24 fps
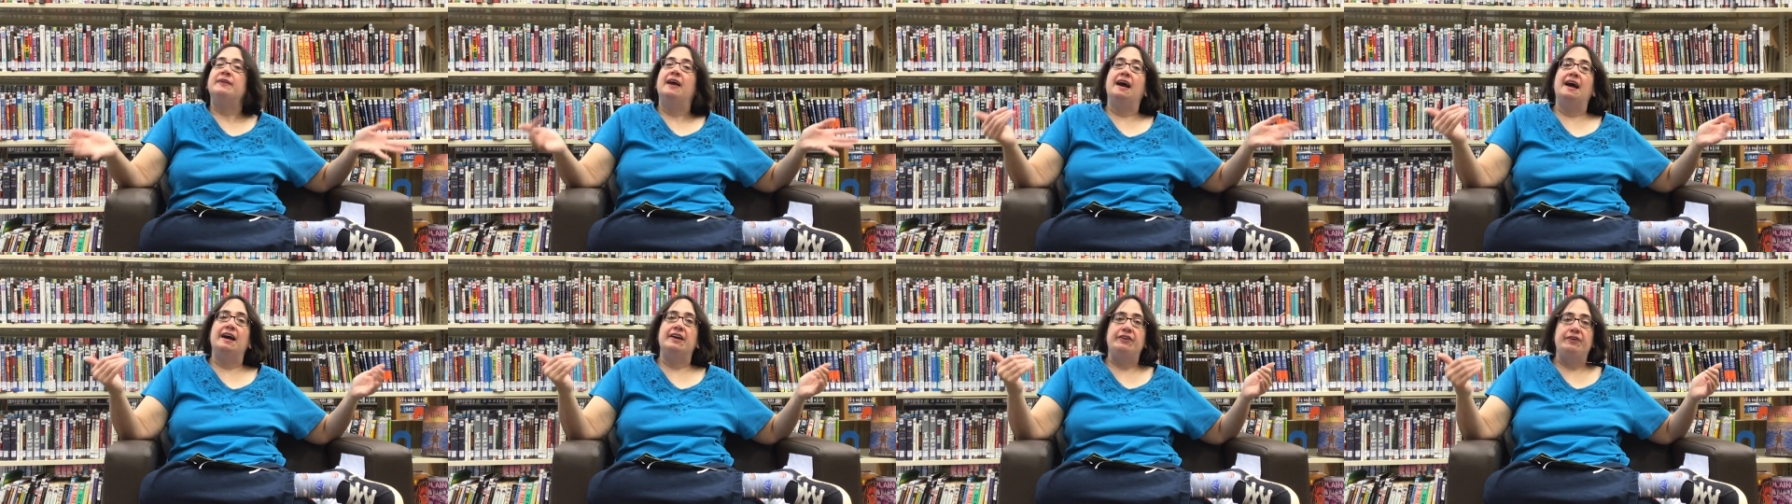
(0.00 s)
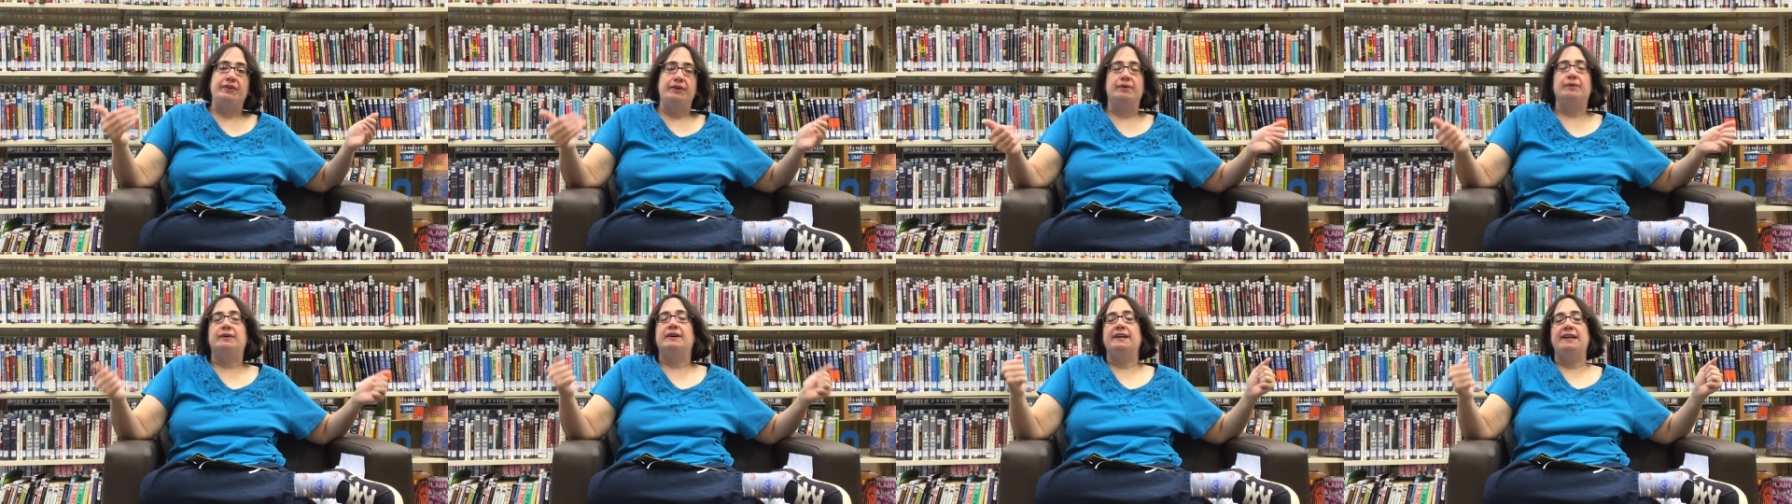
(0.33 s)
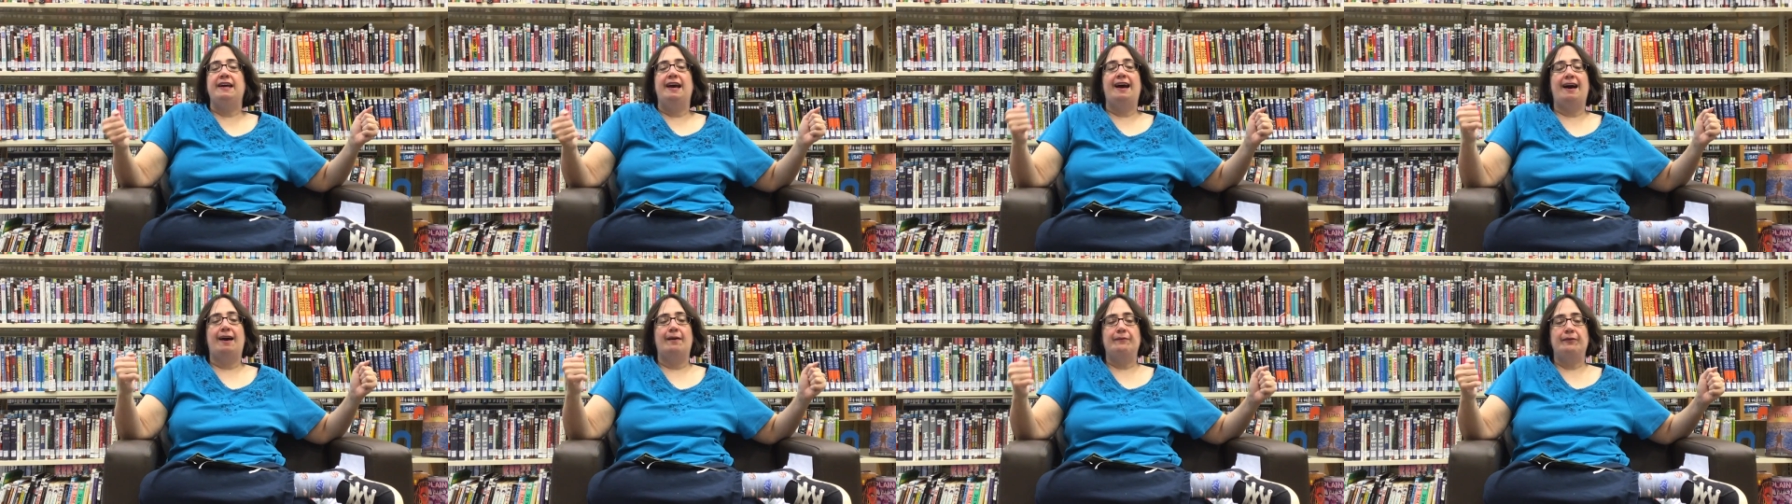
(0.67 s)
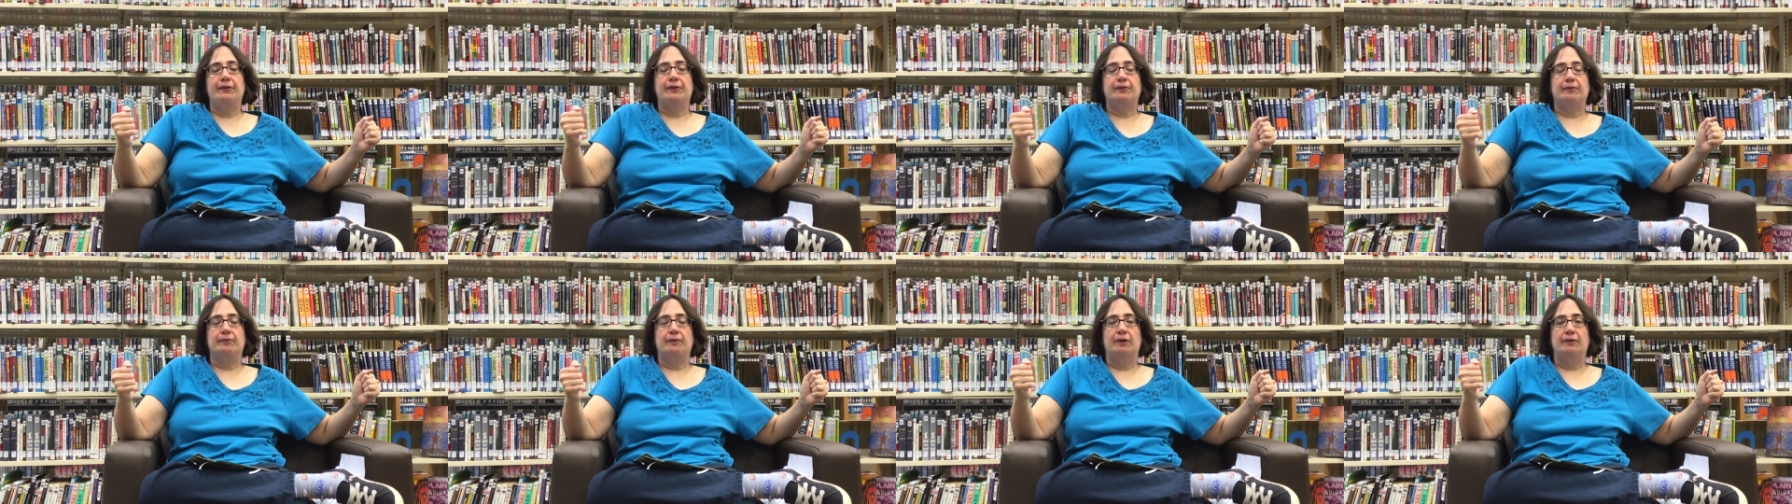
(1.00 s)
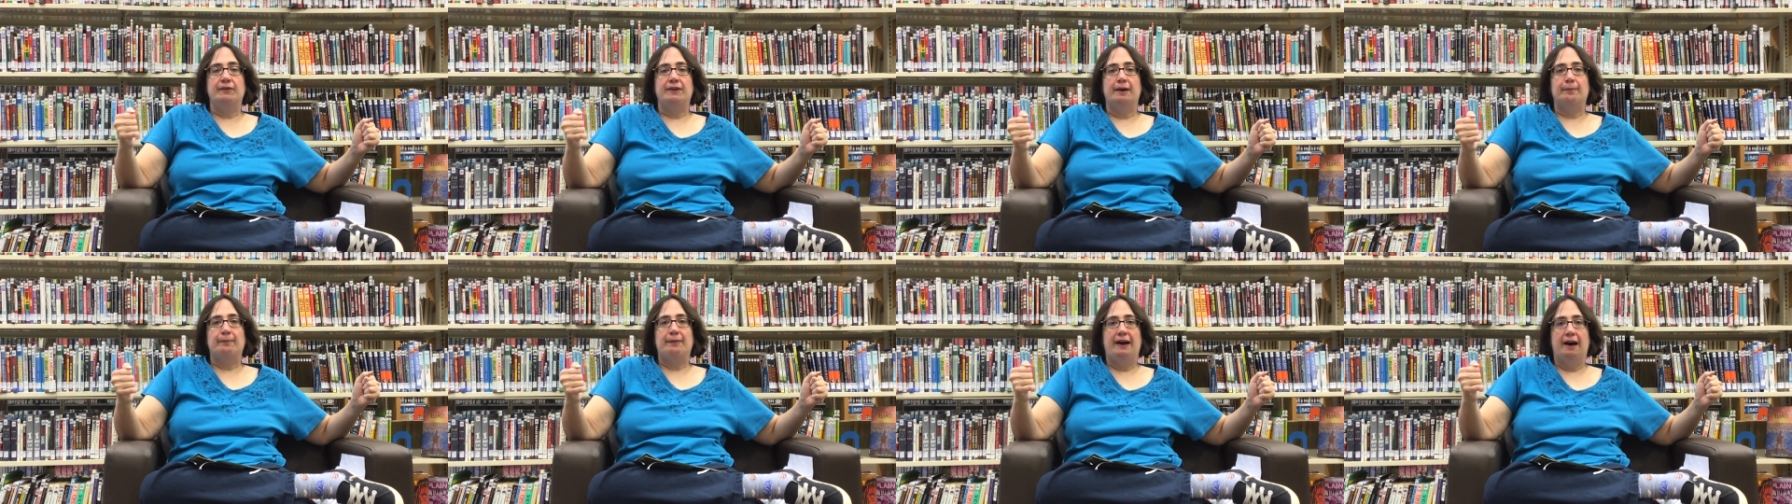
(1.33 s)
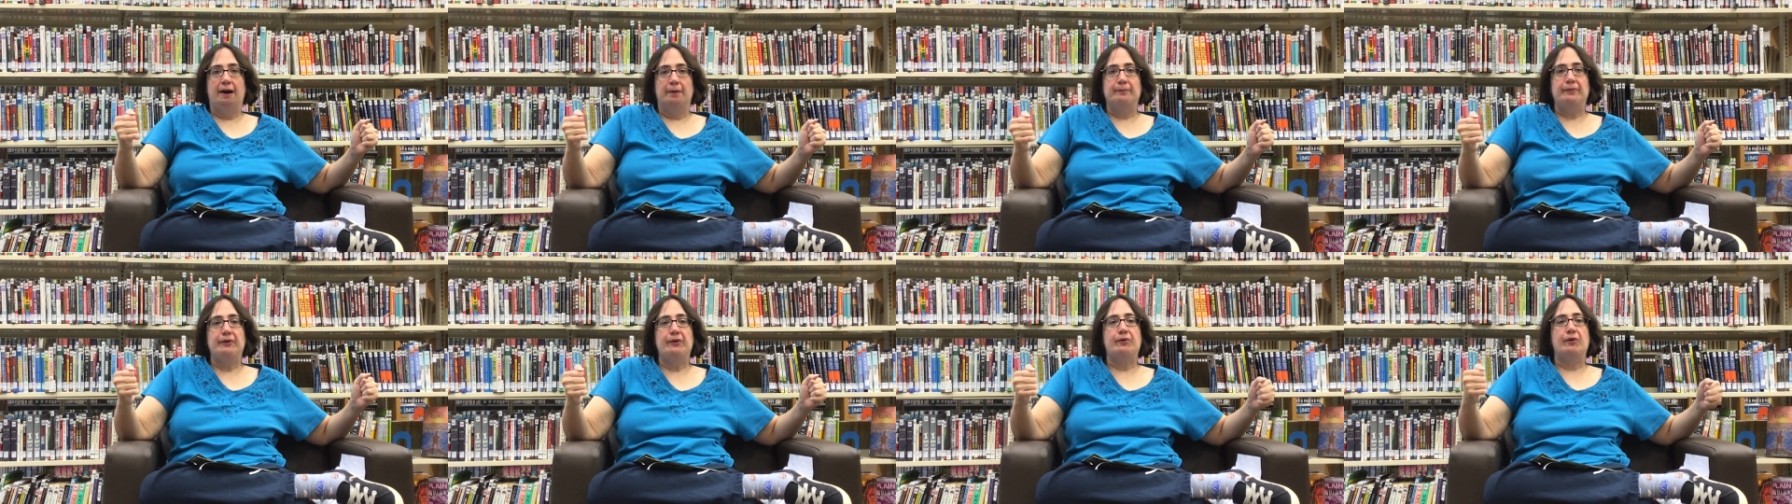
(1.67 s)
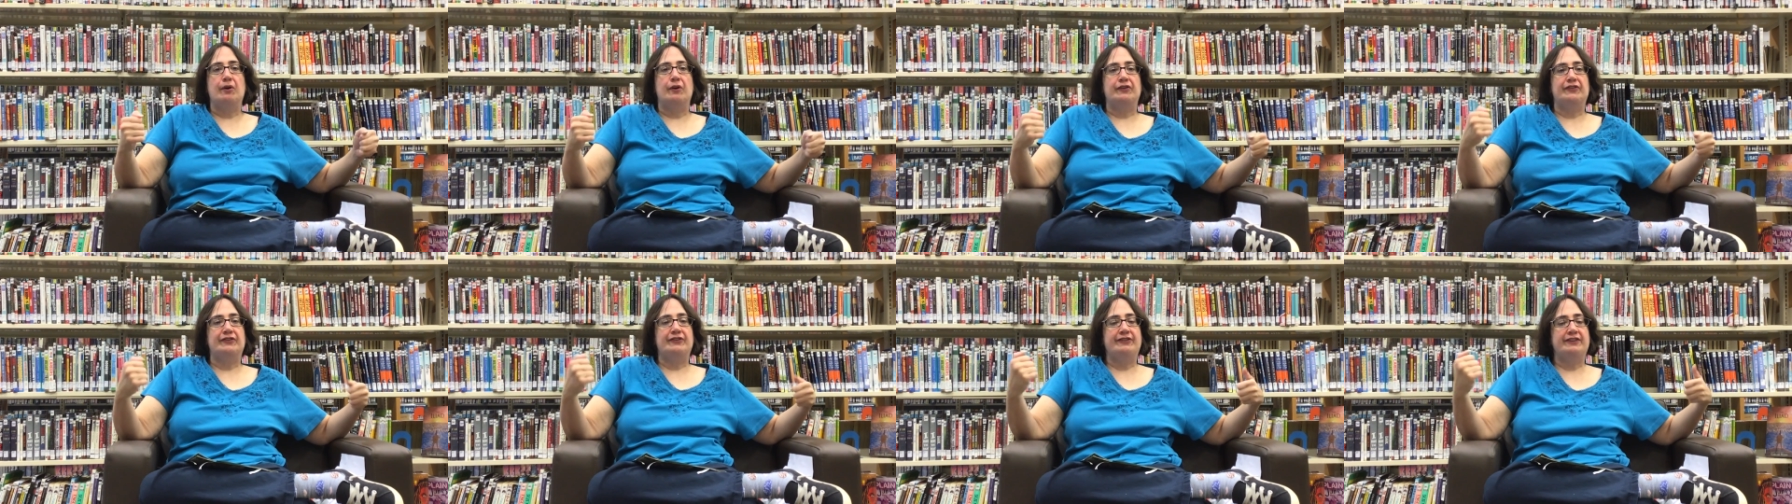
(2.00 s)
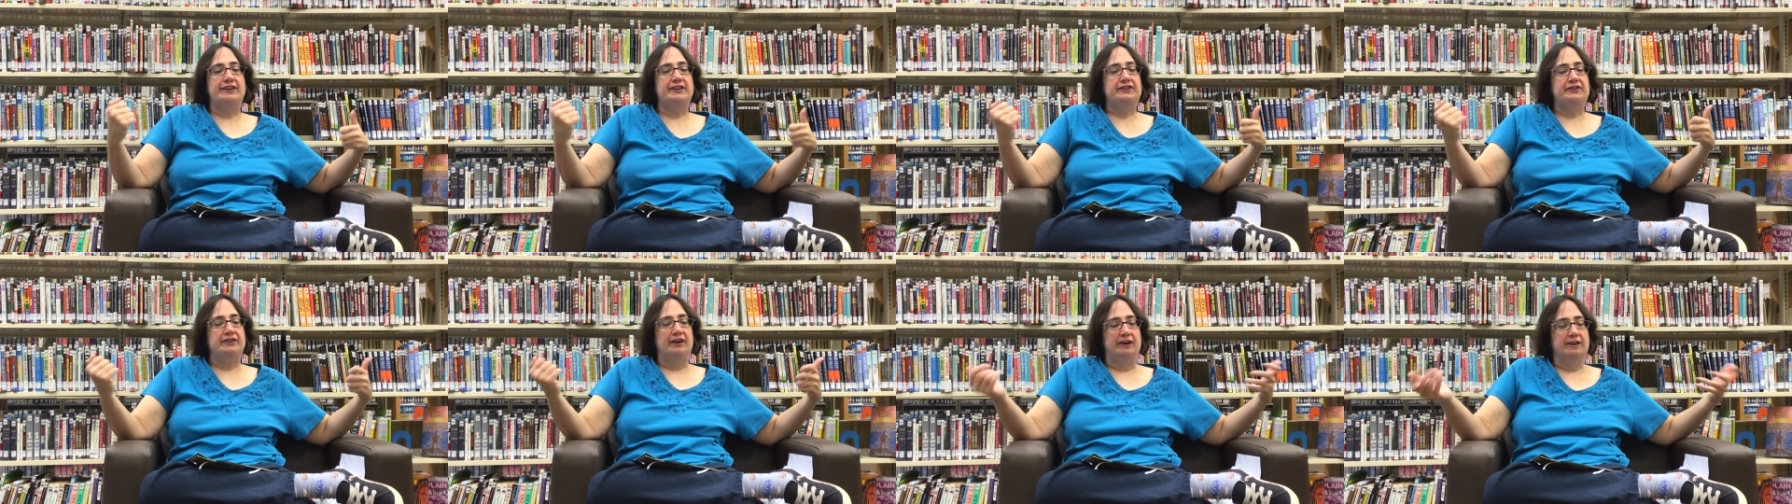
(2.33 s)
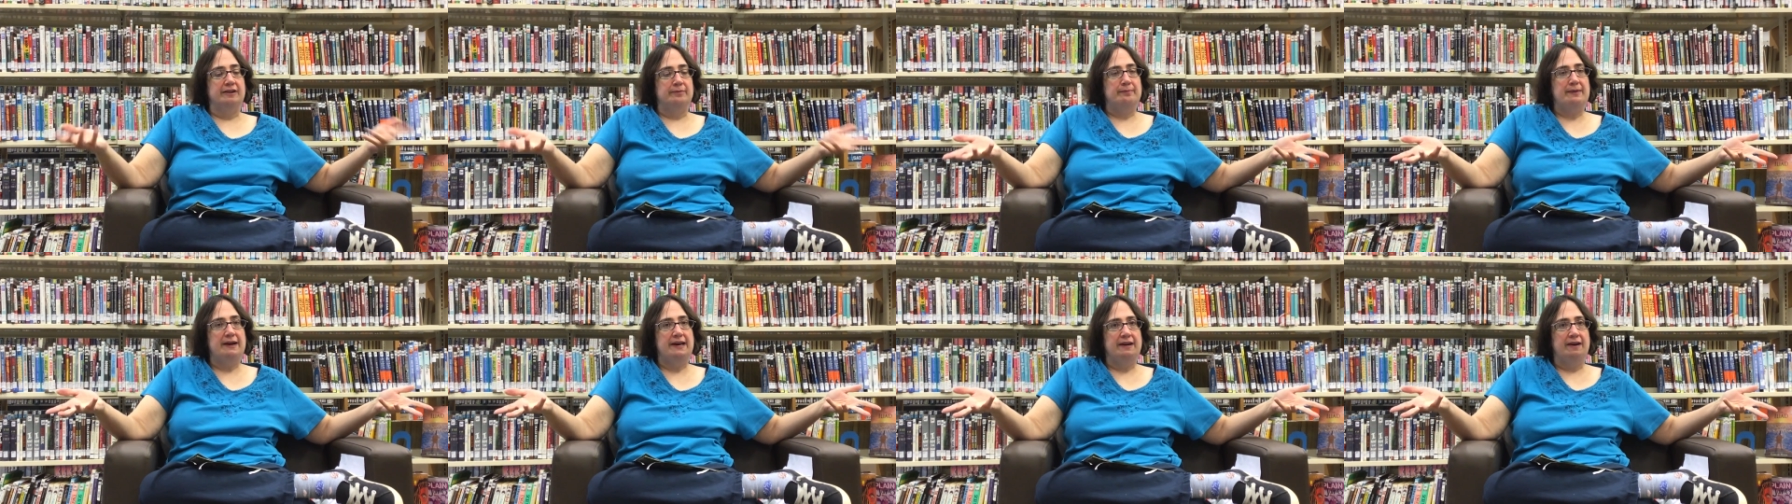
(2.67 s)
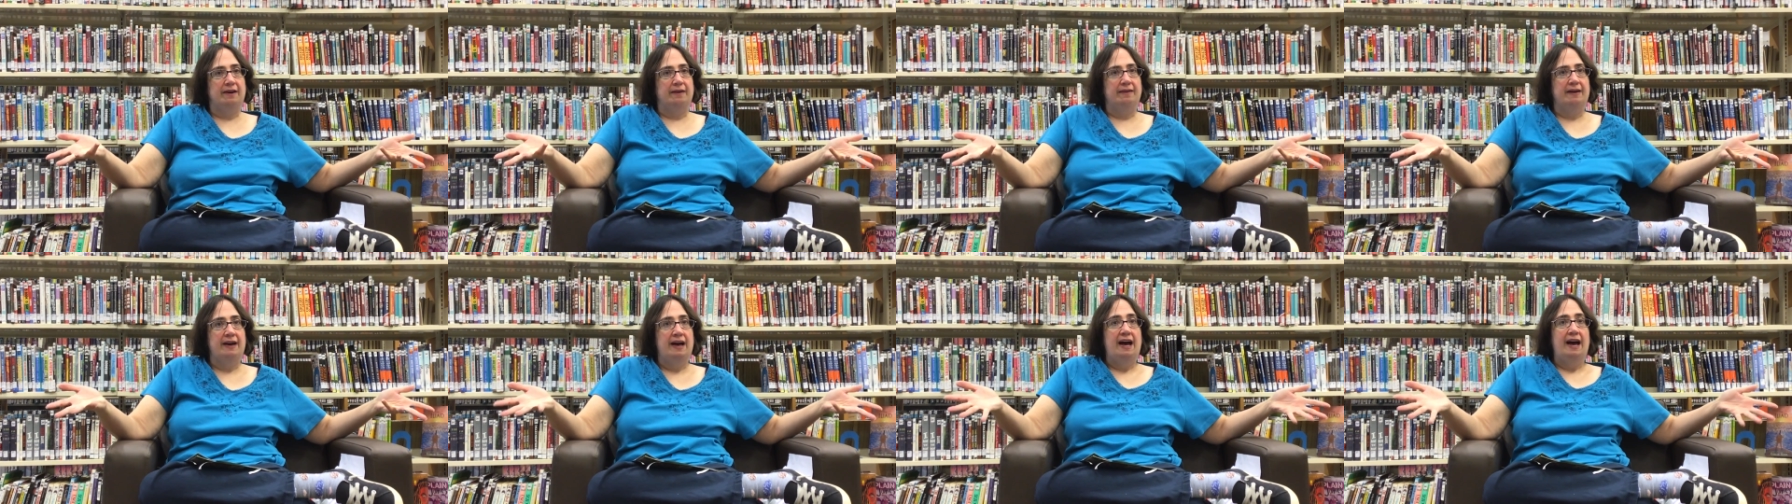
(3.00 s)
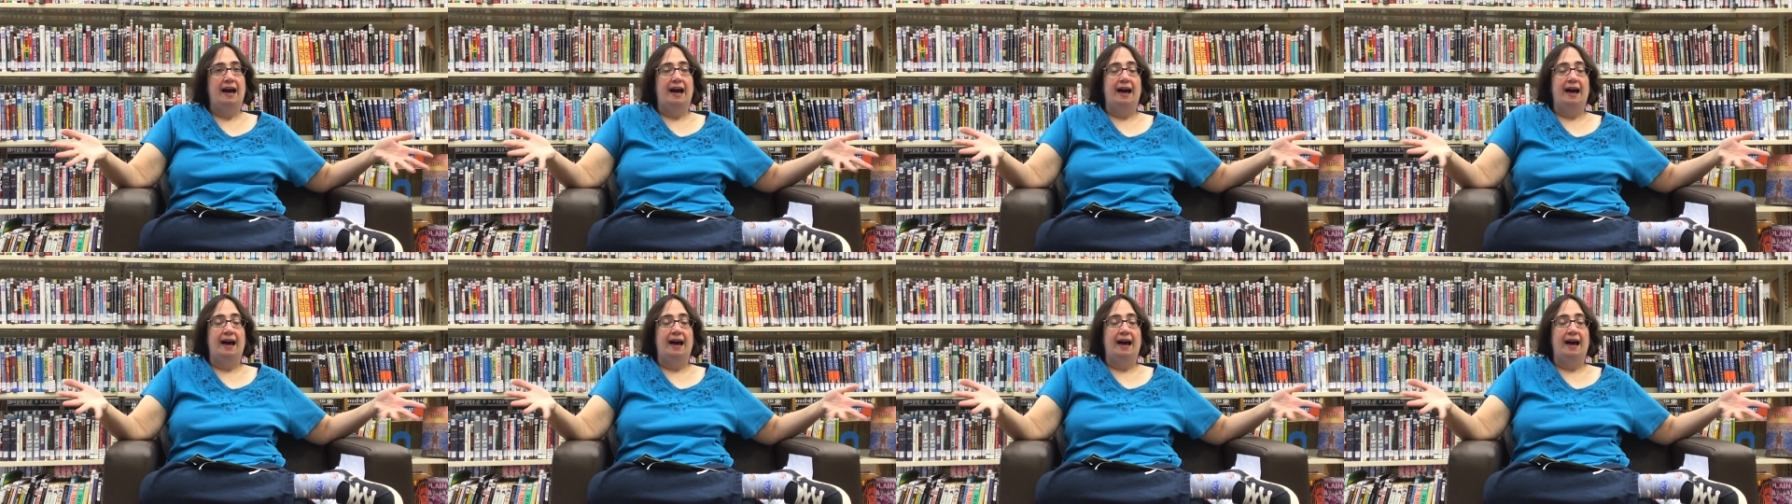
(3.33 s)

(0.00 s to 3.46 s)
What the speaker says: and you can have your grown-up help you go through the junk mail